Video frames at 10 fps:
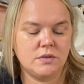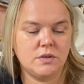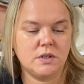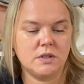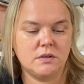you
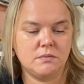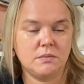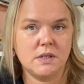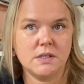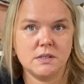can
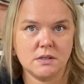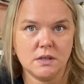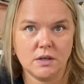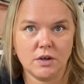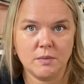please
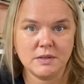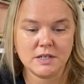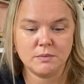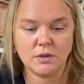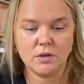comment
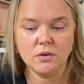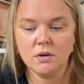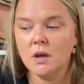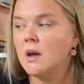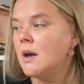down below.
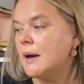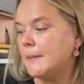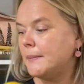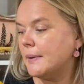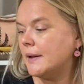
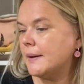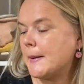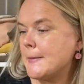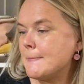But